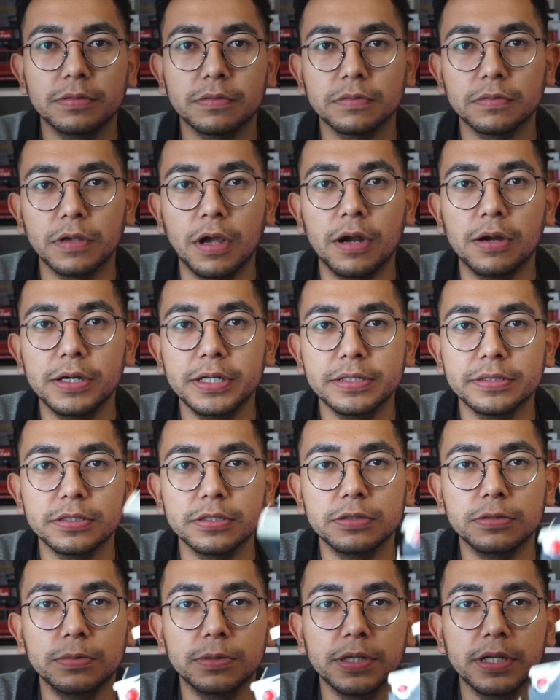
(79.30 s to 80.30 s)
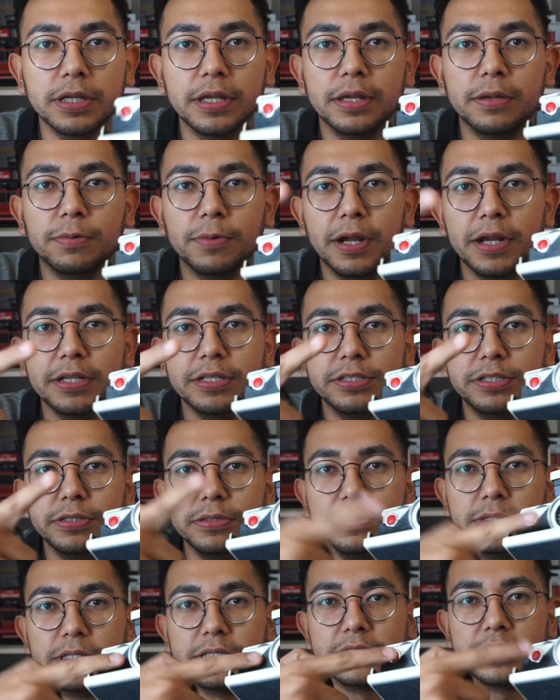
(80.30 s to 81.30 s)
Alright, so we're going to get right
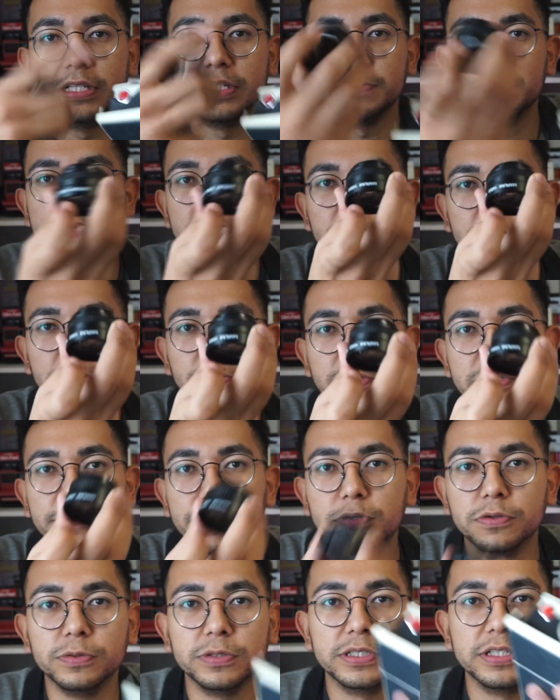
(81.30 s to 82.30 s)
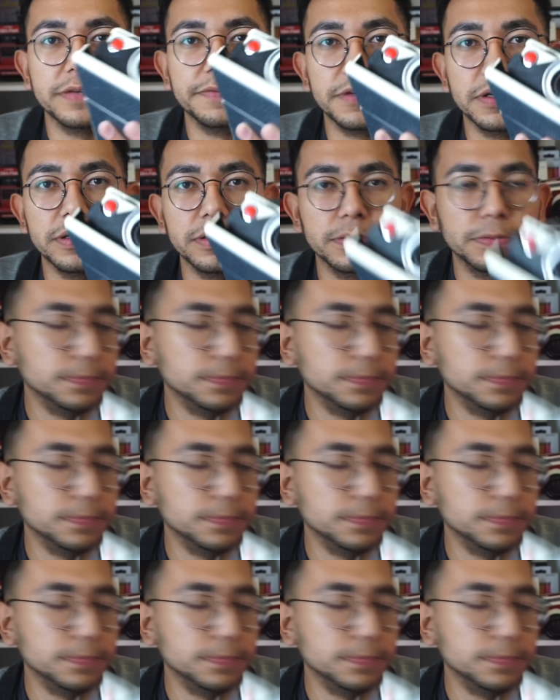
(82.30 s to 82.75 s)
into this lens mount and some of the cool stuff you can do.